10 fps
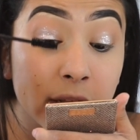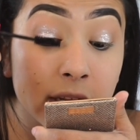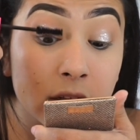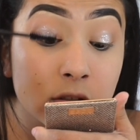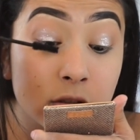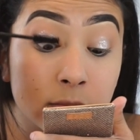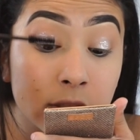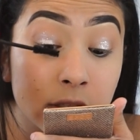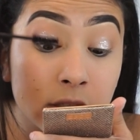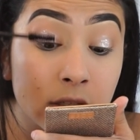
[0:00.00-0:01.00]
it to
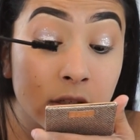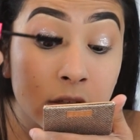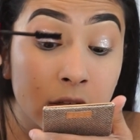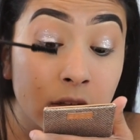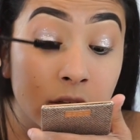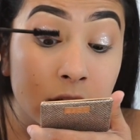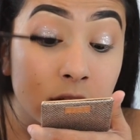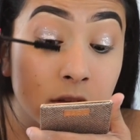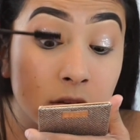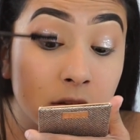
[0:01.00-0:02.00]
my
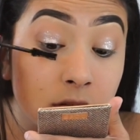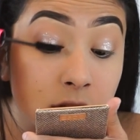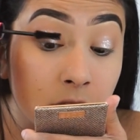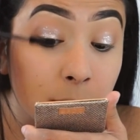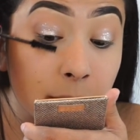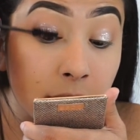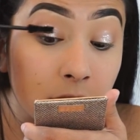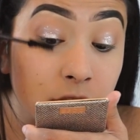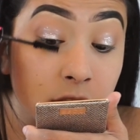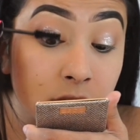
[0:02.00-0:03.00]
top
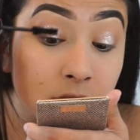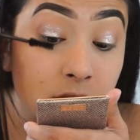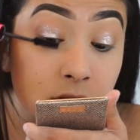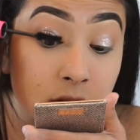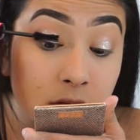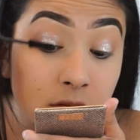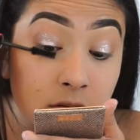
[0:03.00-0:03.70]
lashes.